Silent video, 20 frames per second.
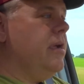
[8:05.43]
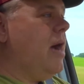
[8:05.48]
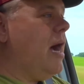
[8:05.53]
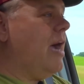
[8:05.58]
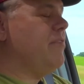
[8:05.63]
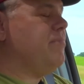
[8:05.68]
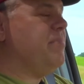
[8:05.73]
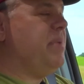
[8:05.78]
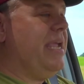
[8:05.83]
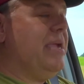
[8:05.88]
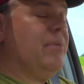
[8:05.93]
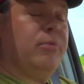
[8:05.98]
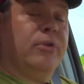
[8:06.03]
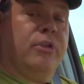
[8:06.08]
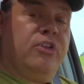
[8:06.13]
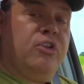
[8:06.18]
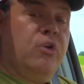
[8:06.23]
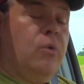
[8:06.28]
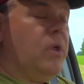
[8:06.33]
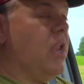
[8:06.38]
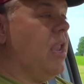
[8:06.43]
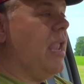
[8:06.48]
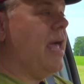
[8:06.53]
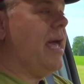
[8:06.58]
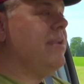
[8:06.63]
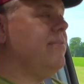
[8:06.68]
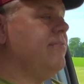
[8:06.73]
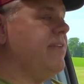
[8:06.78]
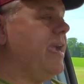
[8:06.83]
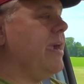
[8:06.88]
I've been able to do a
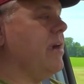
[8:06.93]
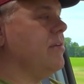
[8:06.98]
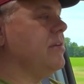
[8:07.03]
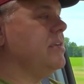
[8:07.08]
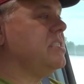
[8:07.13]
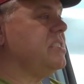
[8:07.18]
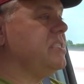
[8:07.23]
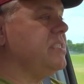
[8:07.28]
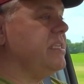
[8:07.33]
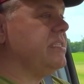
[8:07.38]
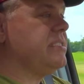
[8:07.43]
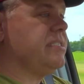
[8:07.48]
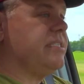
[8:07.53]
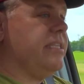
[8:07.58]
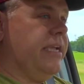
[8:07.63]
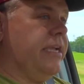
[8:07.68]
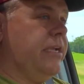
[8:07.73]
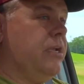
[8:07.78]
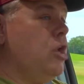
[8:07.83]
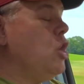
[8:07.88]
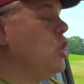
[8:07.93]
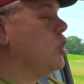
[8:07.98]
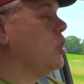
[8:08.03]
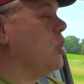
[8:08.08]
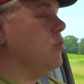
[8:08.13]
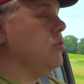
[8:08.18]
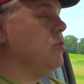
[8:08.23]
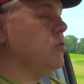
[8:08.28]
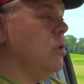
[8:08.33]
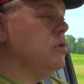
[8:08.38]
lot of errands in this thing,
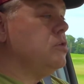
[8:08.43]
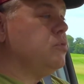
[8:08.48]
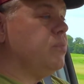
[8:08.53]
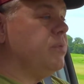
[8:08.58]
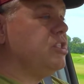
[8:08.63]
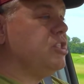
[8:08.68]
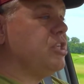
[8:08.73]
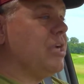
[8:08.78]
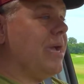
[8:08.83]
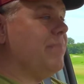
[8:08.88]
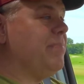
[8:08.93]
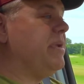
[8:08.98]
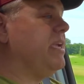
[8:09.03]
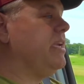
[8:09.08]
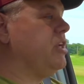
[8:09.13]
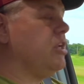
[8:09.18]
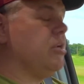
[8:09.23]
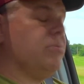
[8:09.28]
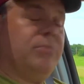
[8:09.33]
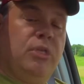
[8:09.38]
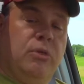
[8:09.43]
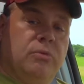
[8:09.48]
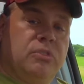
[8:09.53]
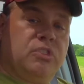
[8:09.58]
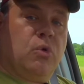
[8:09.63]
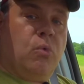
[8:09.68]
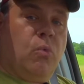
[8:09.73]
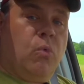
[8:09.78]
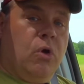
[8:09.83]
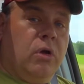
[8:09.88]
go grocery shopping, commute
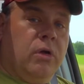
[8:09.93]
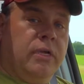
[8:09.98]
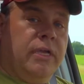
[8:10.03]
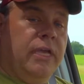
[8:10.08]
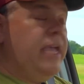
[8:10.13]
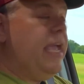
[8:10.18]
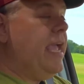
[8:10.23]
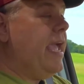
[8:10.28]
to work,